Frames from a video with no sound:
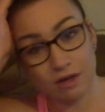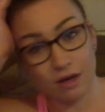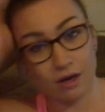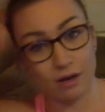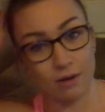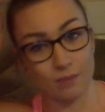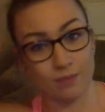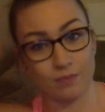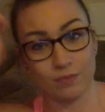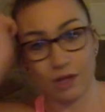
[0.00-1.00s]
Um,
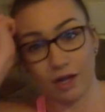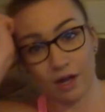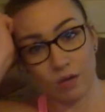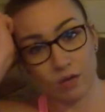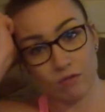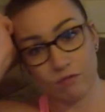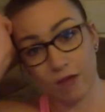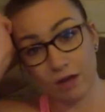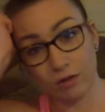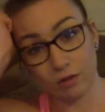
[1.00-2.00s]
I kind of went
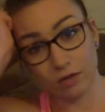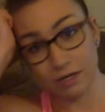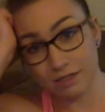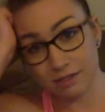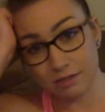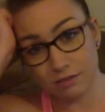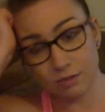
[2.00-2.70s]
fat girl crazy this